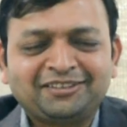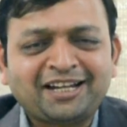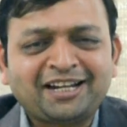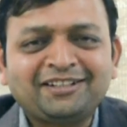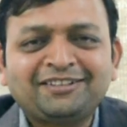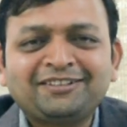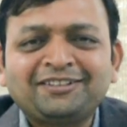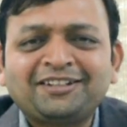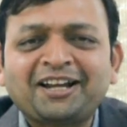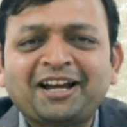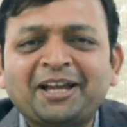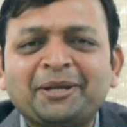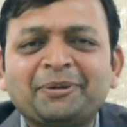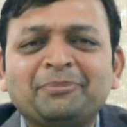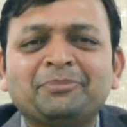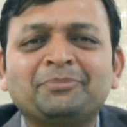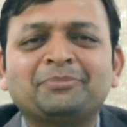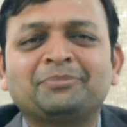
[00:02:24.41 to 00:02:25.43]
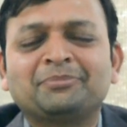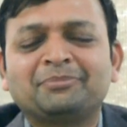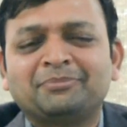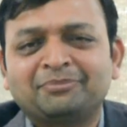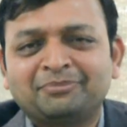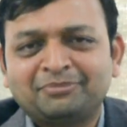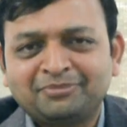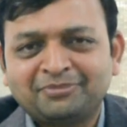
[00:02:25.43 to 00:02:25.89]
That time,
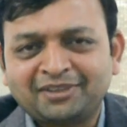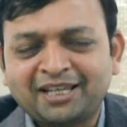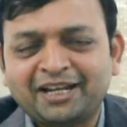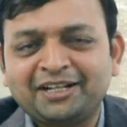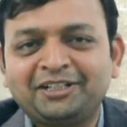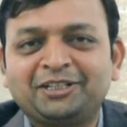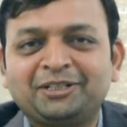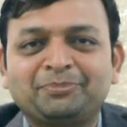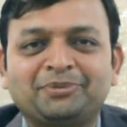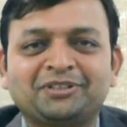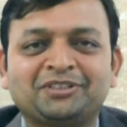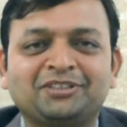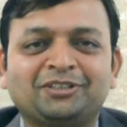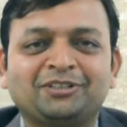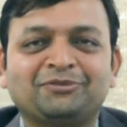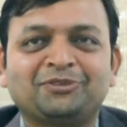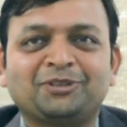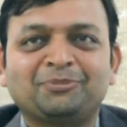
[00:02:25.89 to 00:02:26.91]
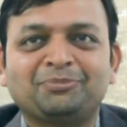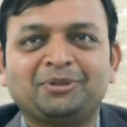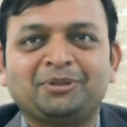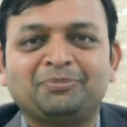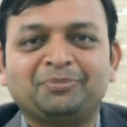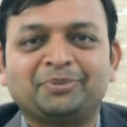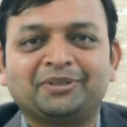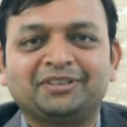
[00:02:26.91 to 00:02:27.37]
90% of the
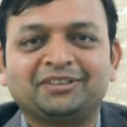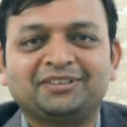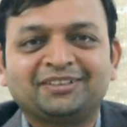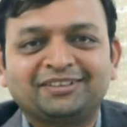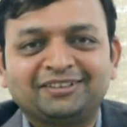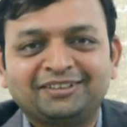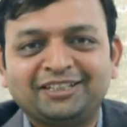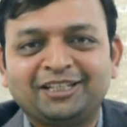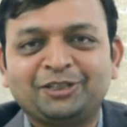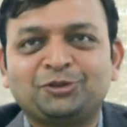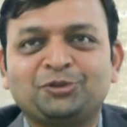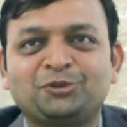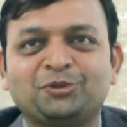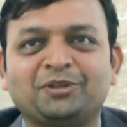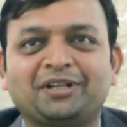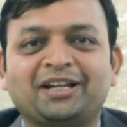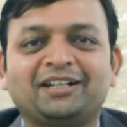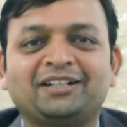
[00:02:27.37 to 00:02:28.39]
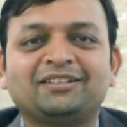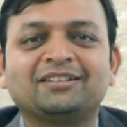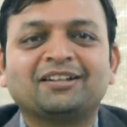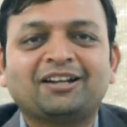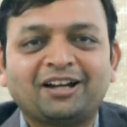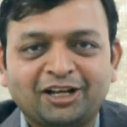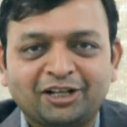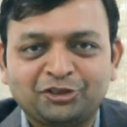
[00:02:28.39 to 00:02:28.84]
people, they used to get
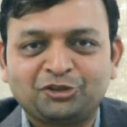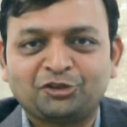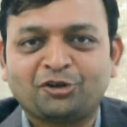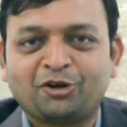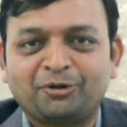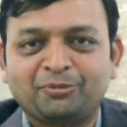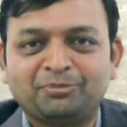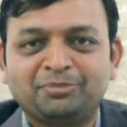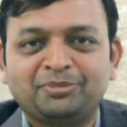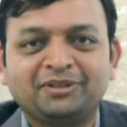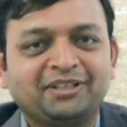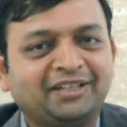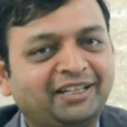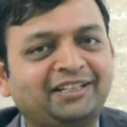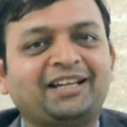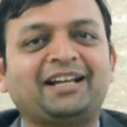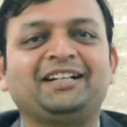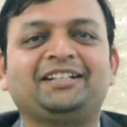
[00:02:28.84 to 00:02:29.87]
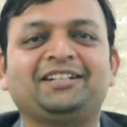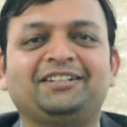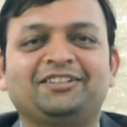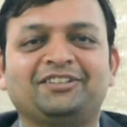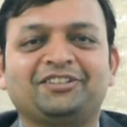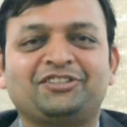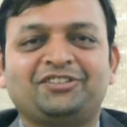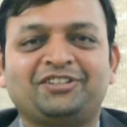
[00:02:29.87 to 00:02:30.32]
a job in IT
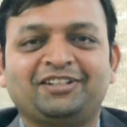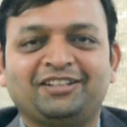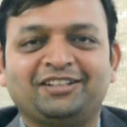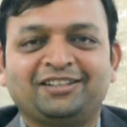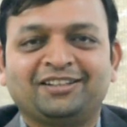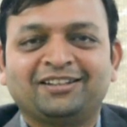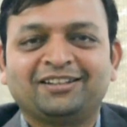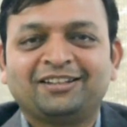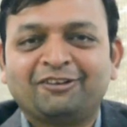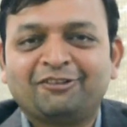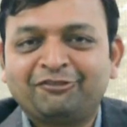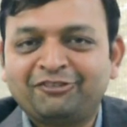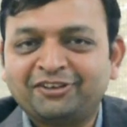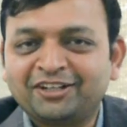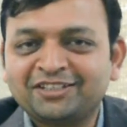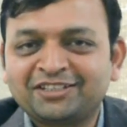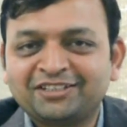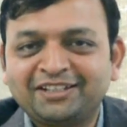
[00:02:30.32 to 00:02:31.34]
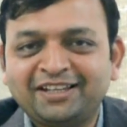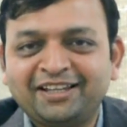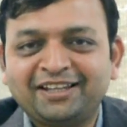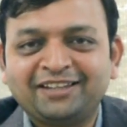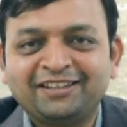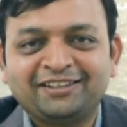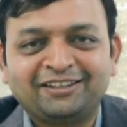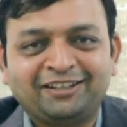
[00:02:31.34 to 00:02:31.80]
industry. First
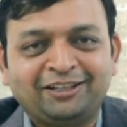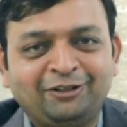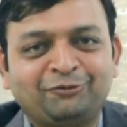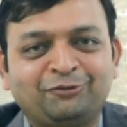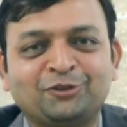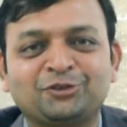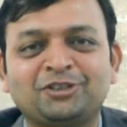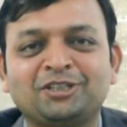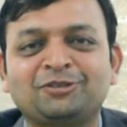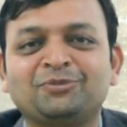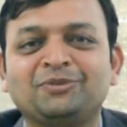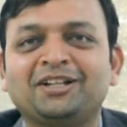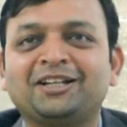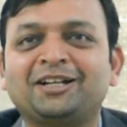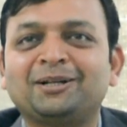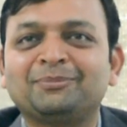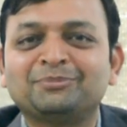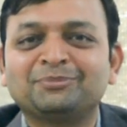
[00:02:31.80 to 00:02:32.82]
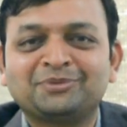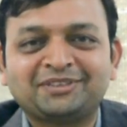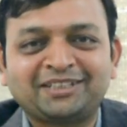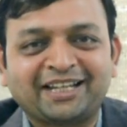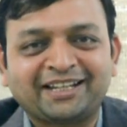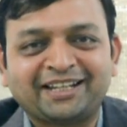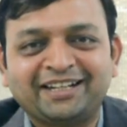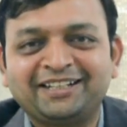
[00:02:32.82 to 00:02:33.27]
day, Infosys will come.
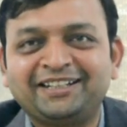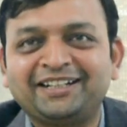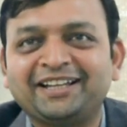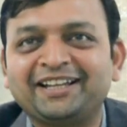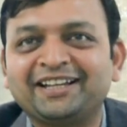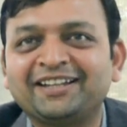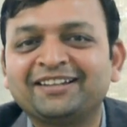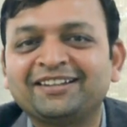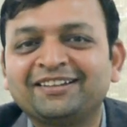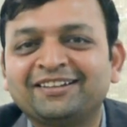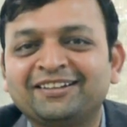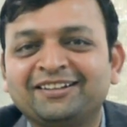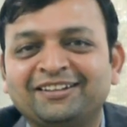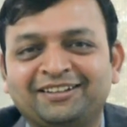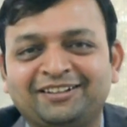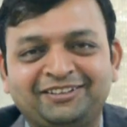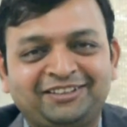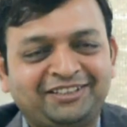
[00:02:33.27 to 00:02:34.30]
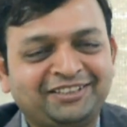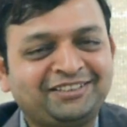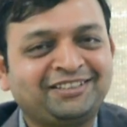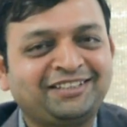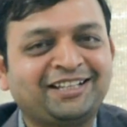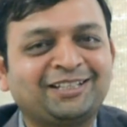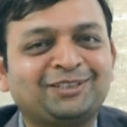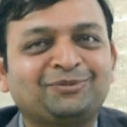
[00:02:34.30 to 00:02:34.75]
Second day,
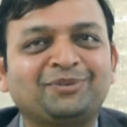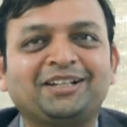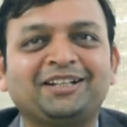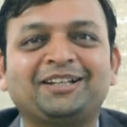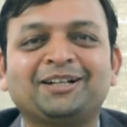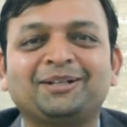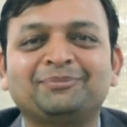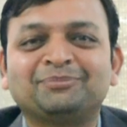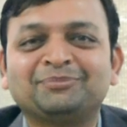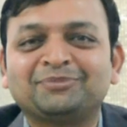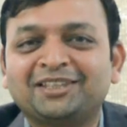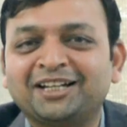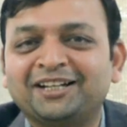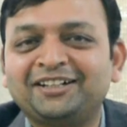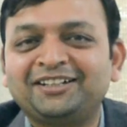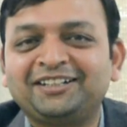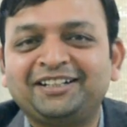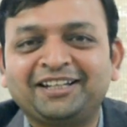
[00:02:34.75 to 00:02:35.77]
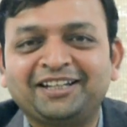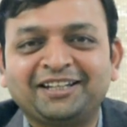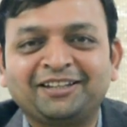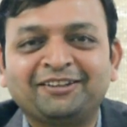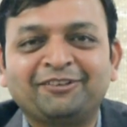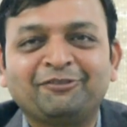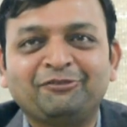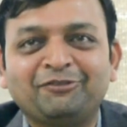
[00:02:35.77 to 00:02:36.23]
TCS will come. Third
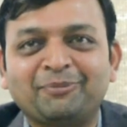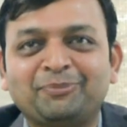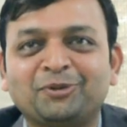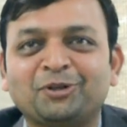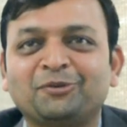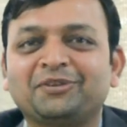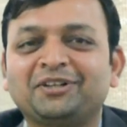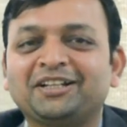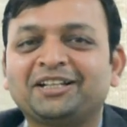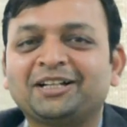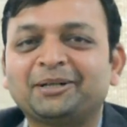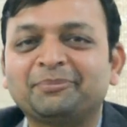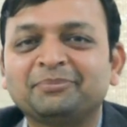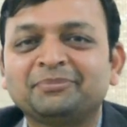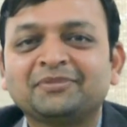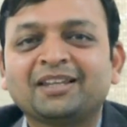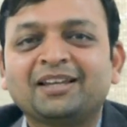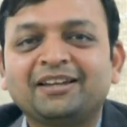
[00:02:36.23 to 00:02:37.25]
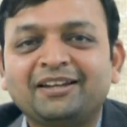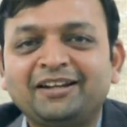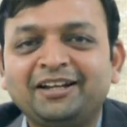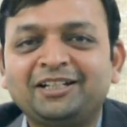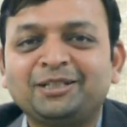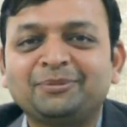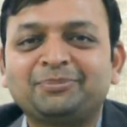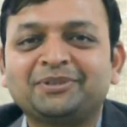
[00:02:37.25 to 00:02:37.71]
day, Wipro will come.
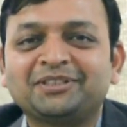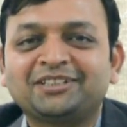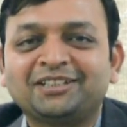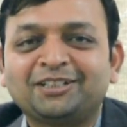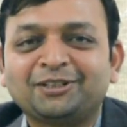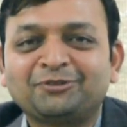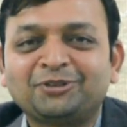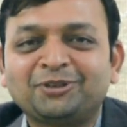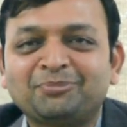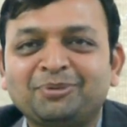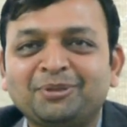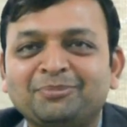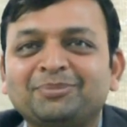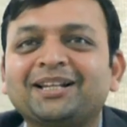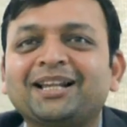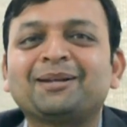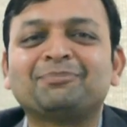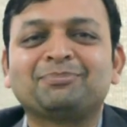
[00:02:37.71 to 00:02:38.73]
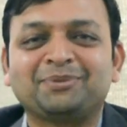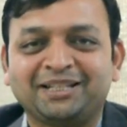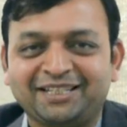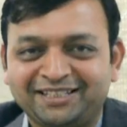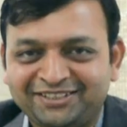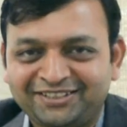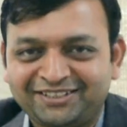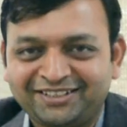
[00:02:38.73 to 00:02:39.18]
80% of the people are
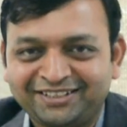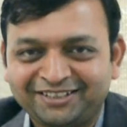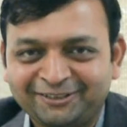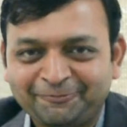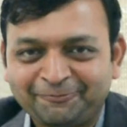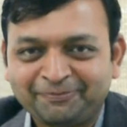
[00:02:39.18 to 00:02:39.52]
placed.